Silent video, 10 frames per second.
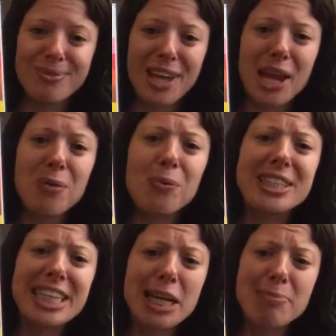I
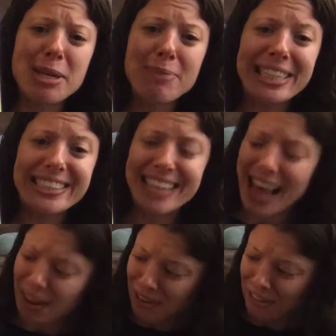wish I could be
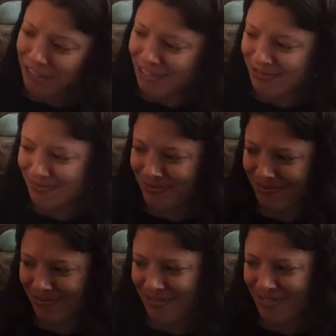myself.
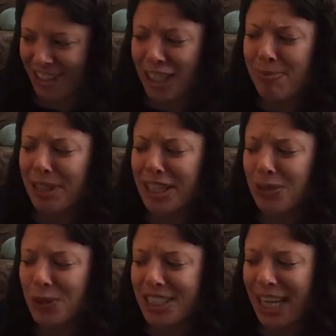And the chameleon's
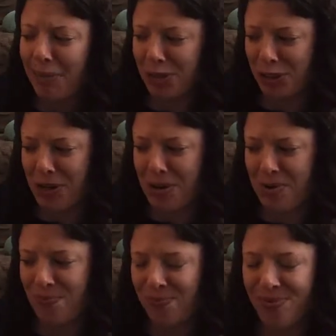wish came true.
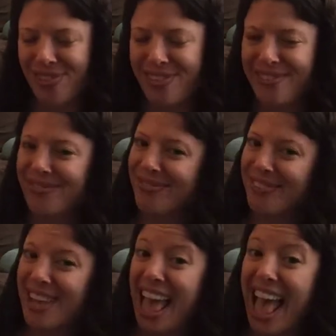
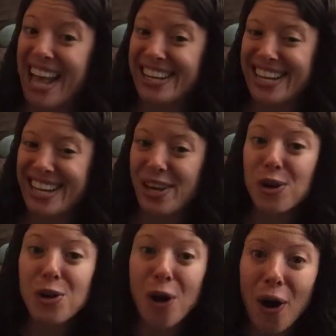And it
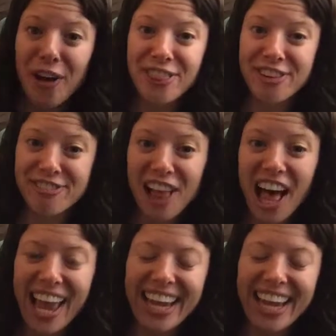caught the fly.